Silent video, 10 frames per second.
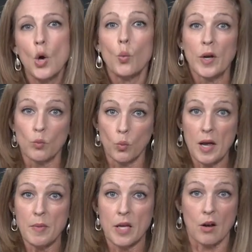when
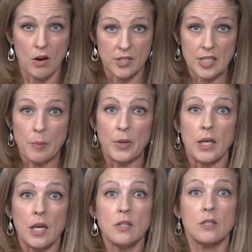women are stepping
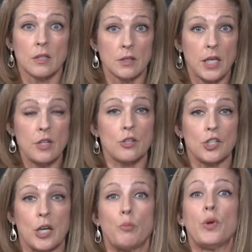into
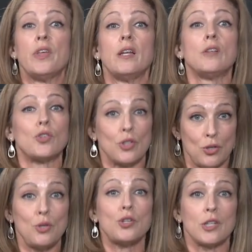leadership within
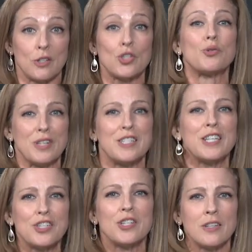institutions
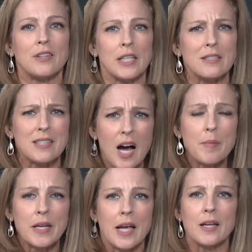traditionally
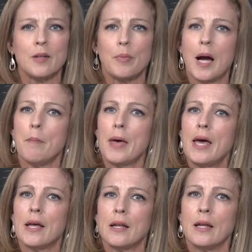dominated by
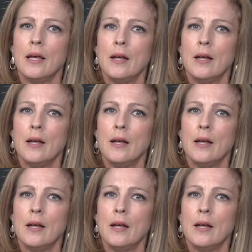men,